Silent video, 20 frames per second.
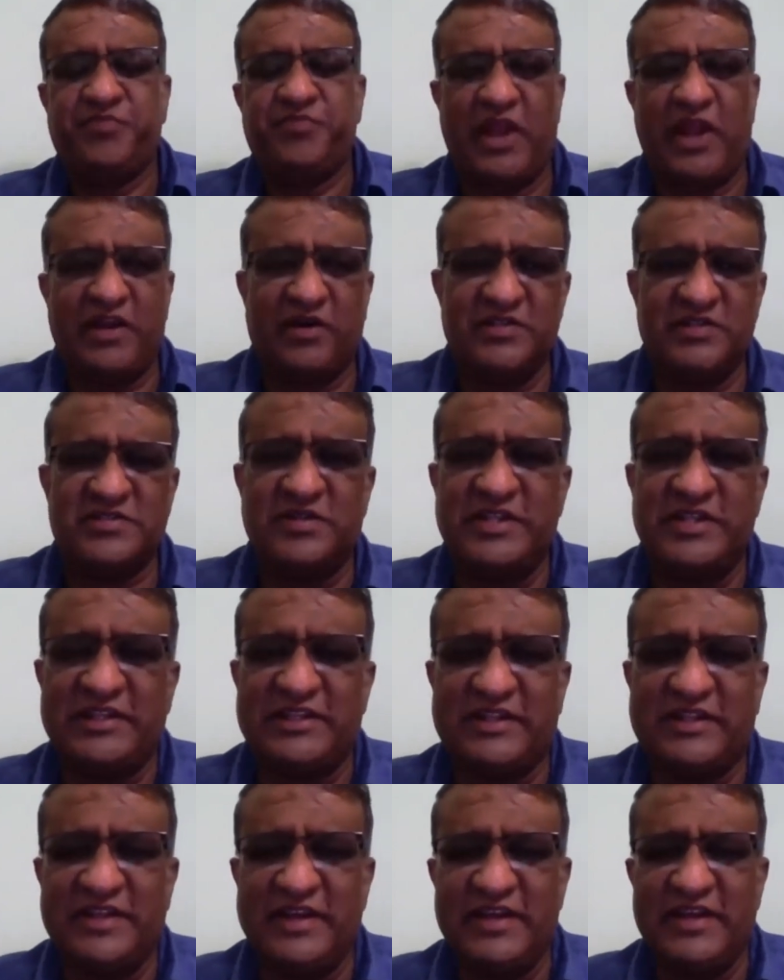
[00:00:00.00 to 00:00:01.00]
And also the
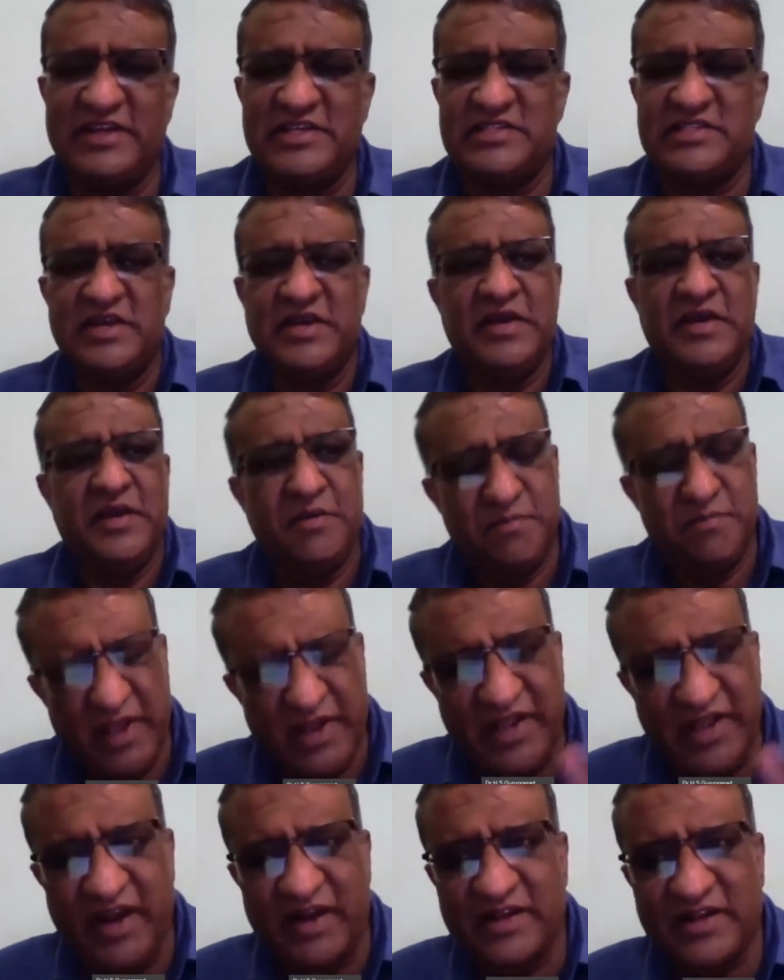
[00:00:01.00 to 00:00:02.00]
other thing is,
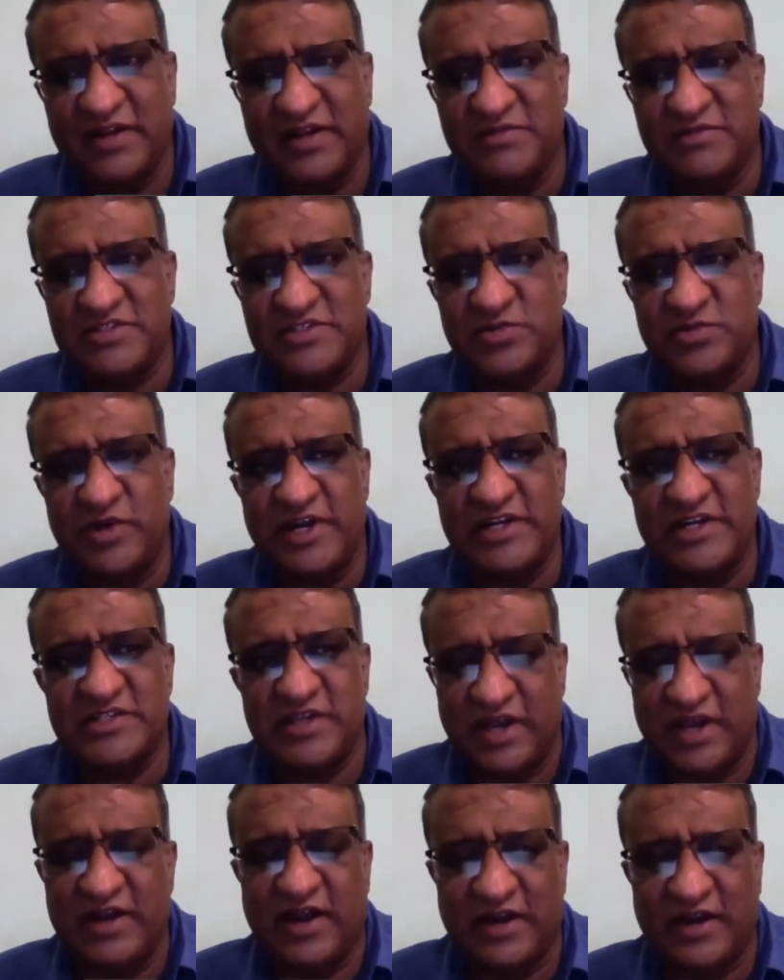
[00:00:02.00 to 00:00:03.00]
many autonomous students,
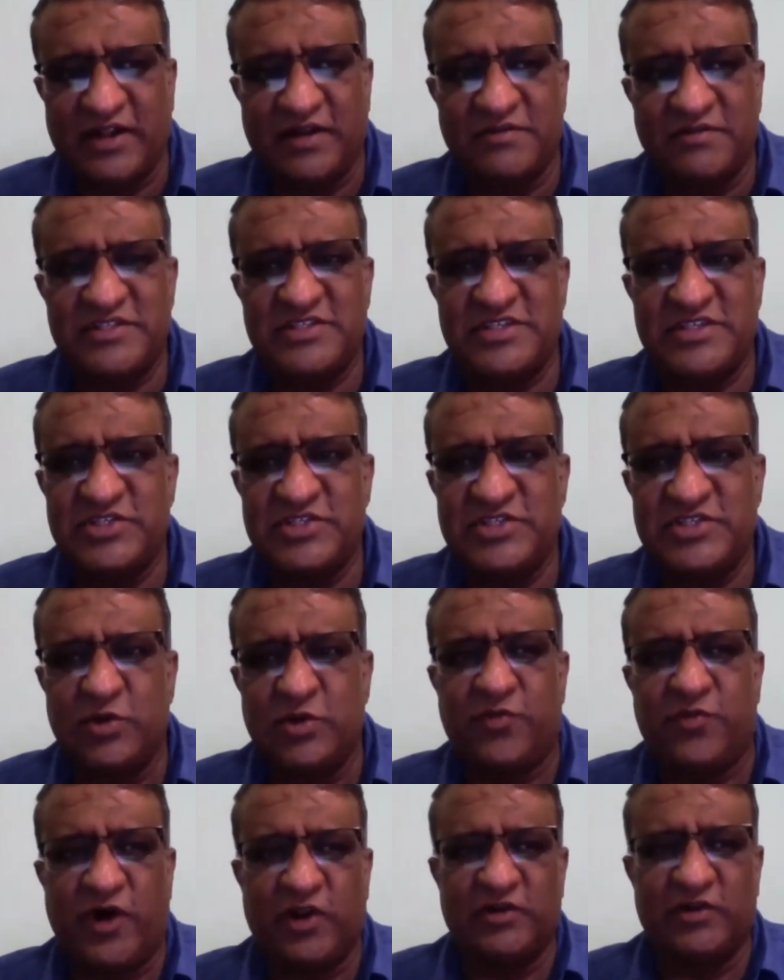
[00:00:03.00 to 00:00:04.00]
autonomous
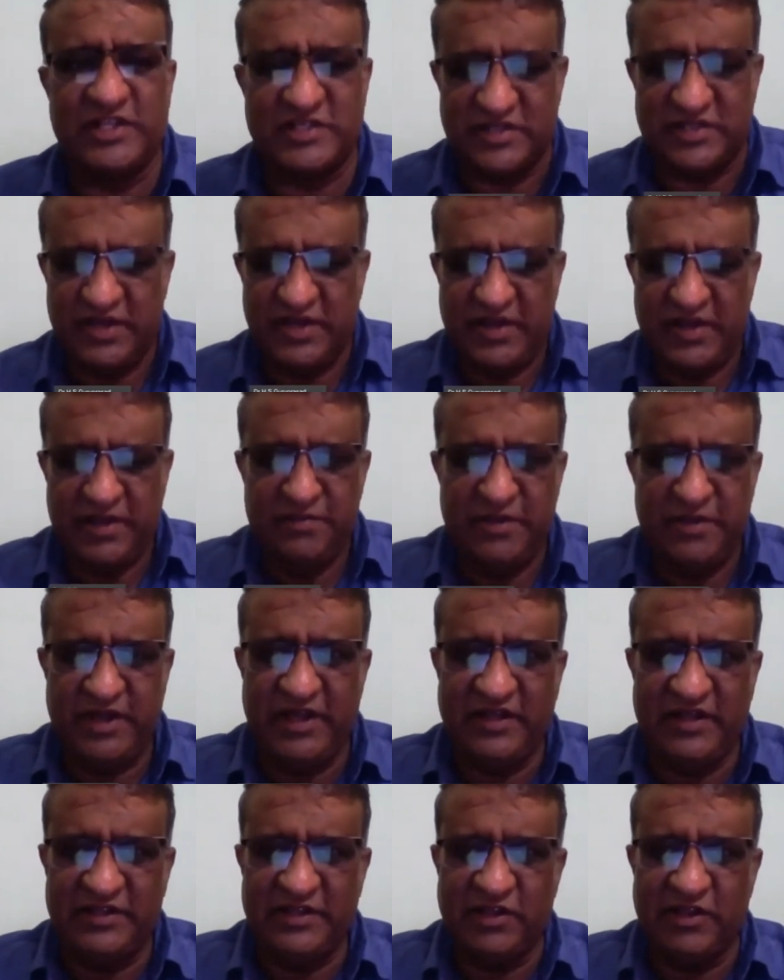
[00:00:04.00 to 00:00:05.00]
institute follow this.
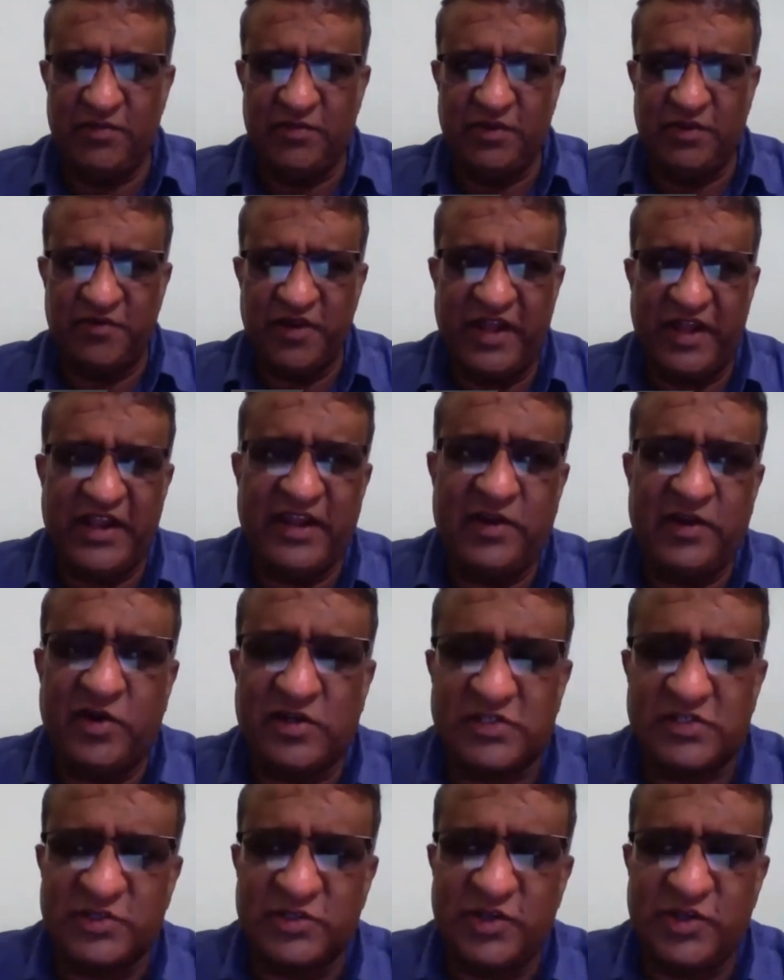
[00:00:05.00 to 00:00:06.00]
Meaning they will be very
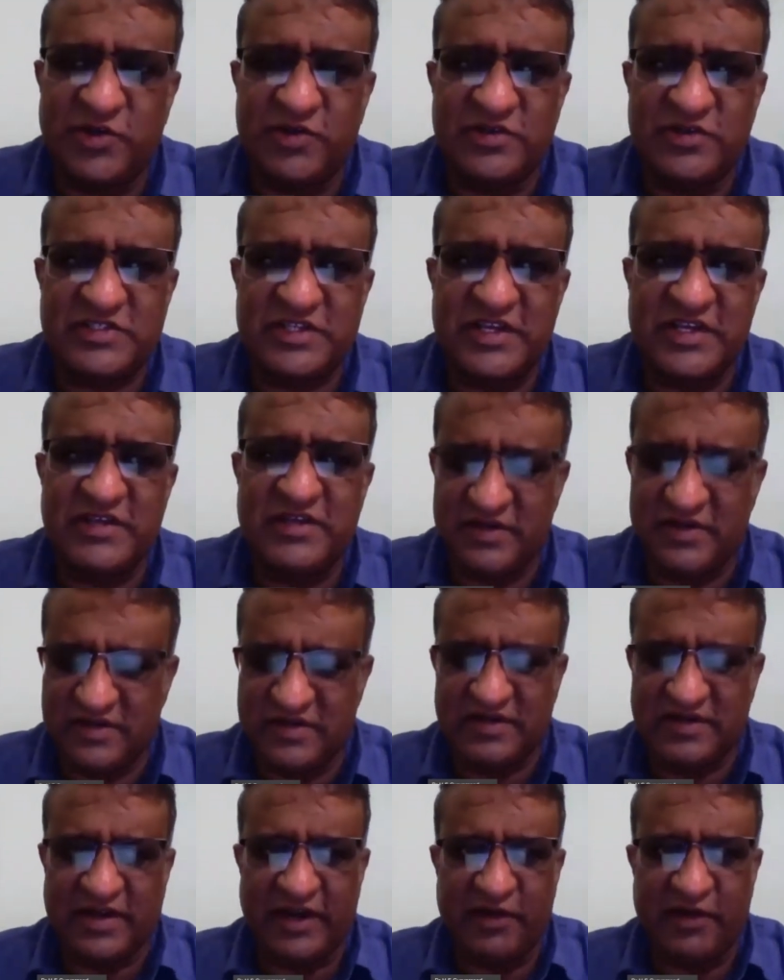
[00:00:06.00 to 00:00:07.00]
close to the university
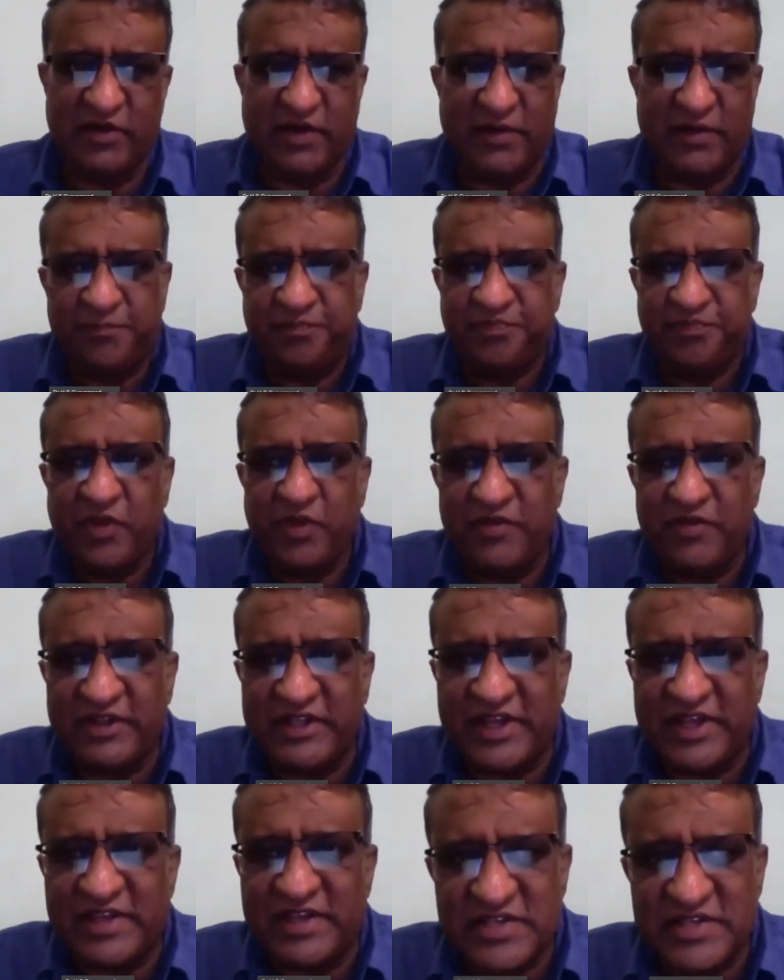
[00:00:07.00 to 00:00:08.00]
curriculum when
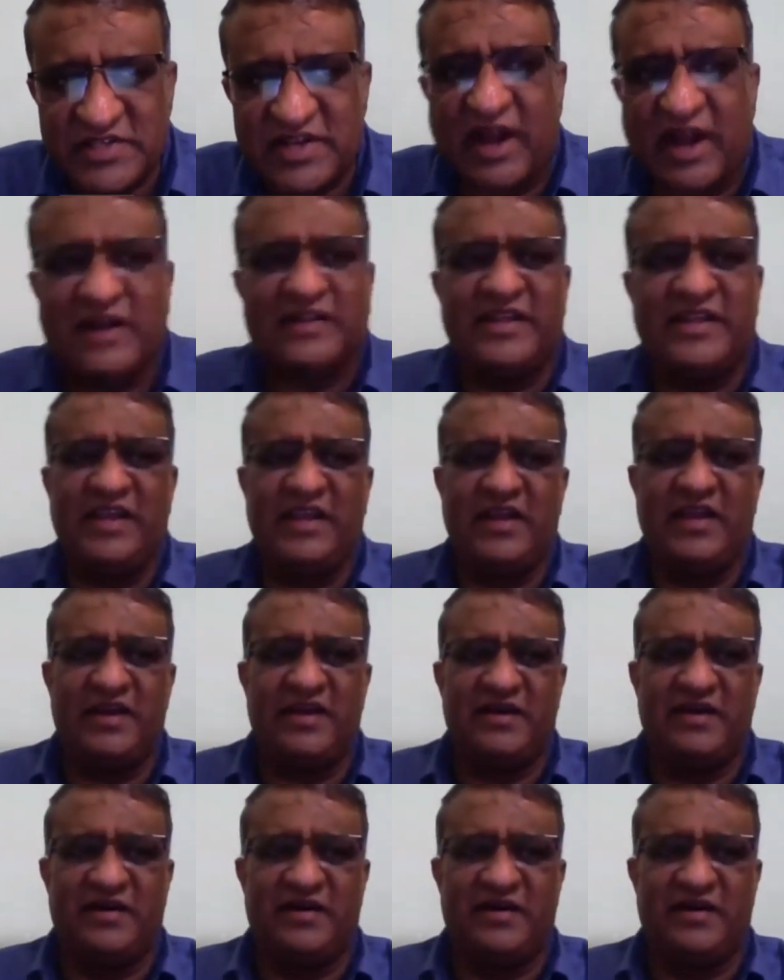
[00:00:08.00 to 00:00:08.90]
they start the